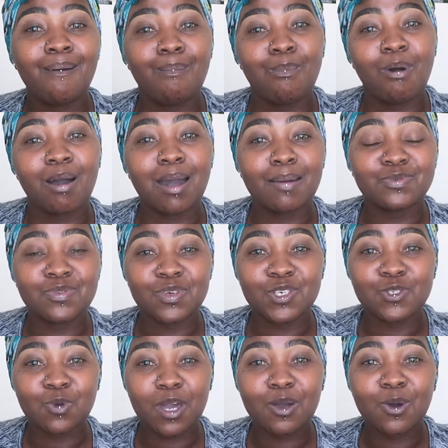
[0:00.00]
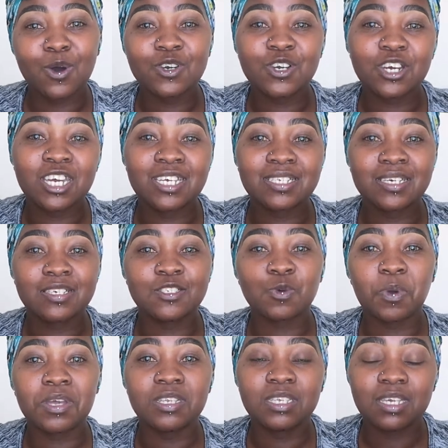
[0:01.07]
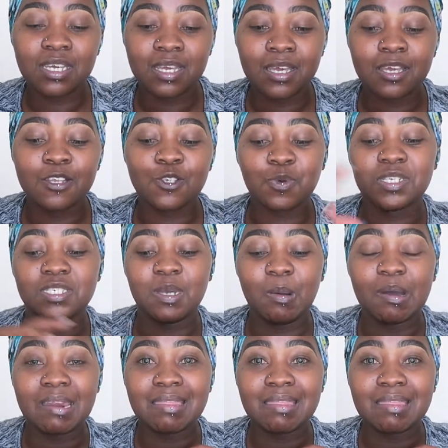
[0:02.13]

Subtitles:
Welcome to the Sweat Corner. It is 2021